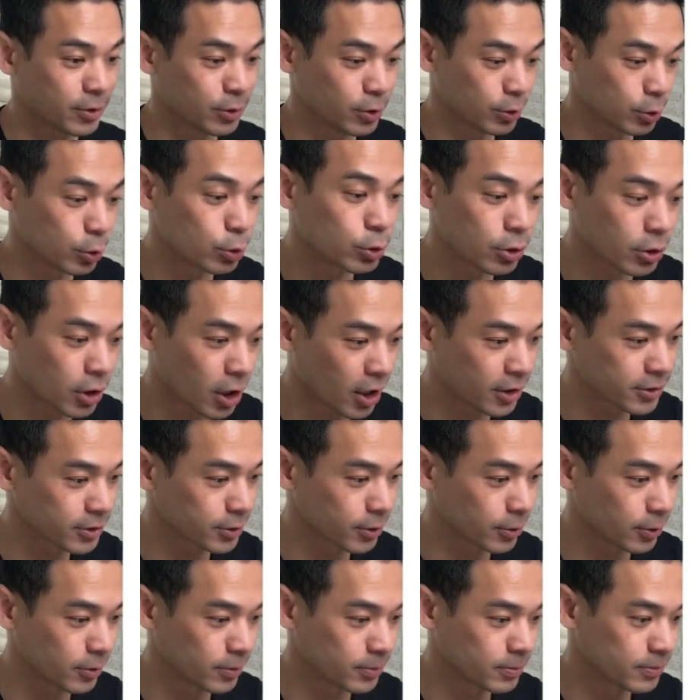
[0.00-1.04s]
the Google
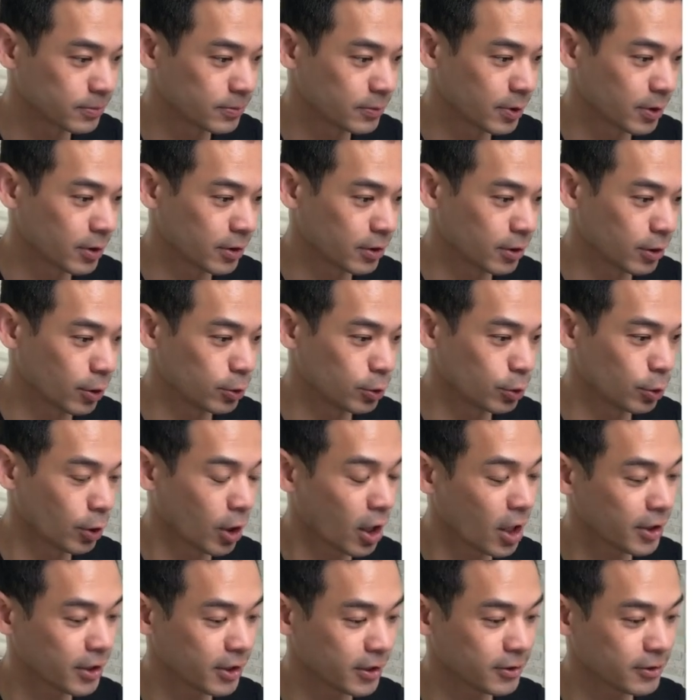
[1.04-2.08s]
console. Go to
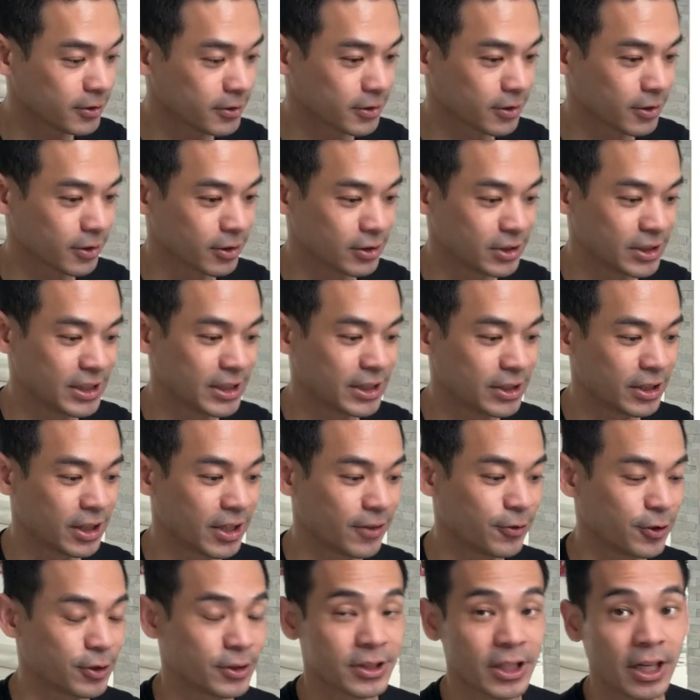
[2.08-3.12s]
audience because you need to give
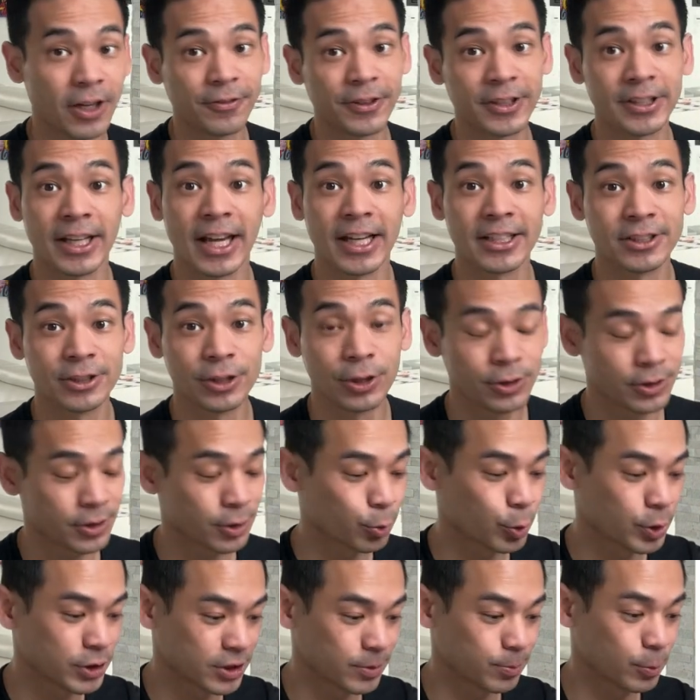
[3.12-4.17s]
yourself a test user,
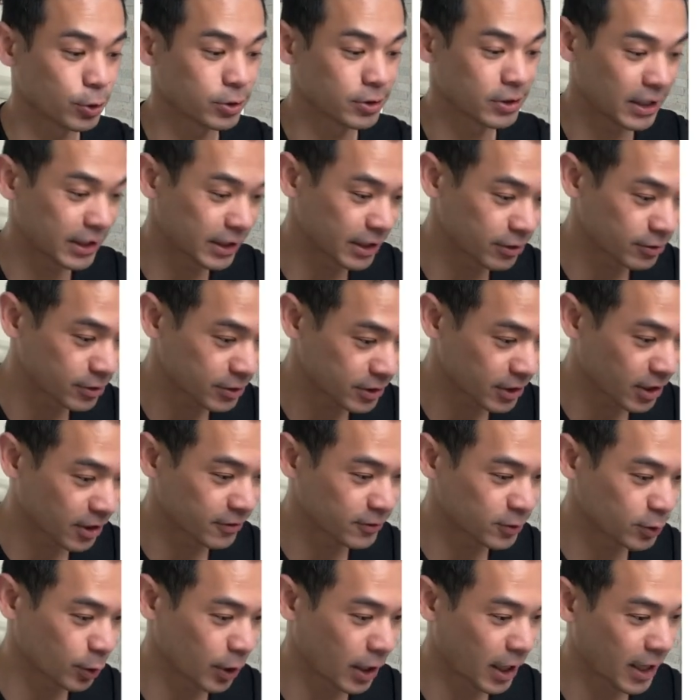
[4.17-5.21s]
which is most likely yourself.
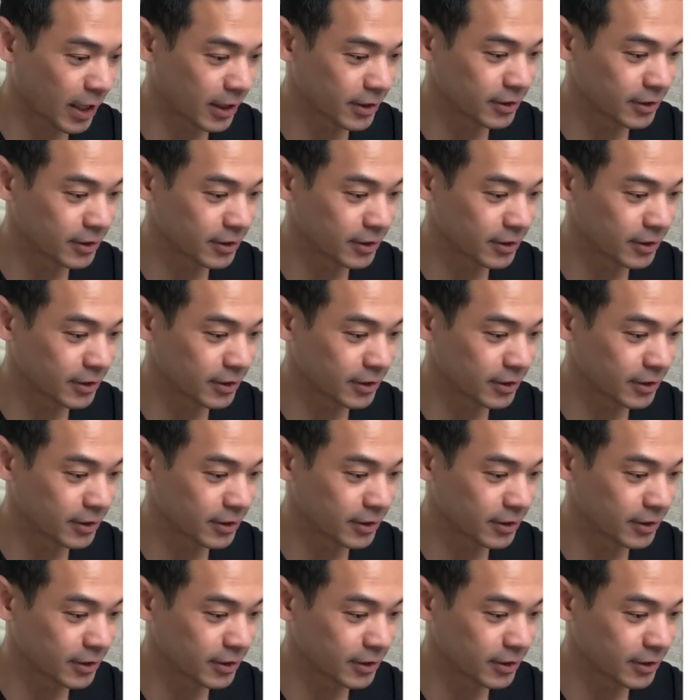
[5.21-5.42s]
So add